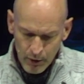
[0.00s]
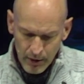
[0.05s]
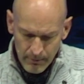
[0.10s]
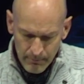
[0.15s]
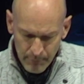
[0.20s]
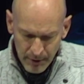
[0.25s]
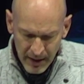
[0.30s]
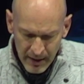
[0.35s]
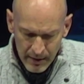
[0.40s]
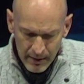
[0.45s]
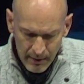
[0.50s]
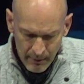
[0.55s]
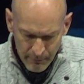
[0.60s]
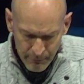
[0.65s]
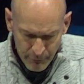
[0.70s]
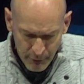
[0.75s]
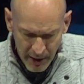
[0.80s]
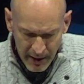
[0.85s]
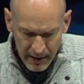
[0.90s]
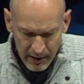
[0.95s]
what Ben
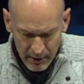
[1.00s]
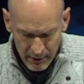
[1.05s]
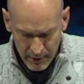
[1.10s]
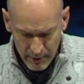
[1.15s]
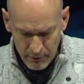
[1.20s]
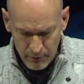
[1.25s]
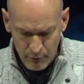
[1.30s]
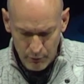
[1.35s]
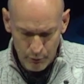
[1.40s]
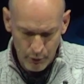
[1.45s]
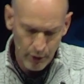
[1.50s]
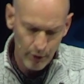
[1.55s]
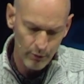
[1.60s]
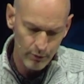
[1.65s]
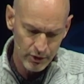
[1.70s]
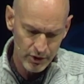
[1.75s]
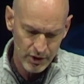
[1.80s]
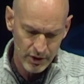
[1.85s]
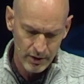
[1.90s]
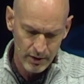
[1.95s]
Franklin
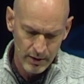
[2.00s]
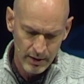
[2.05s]
wrote.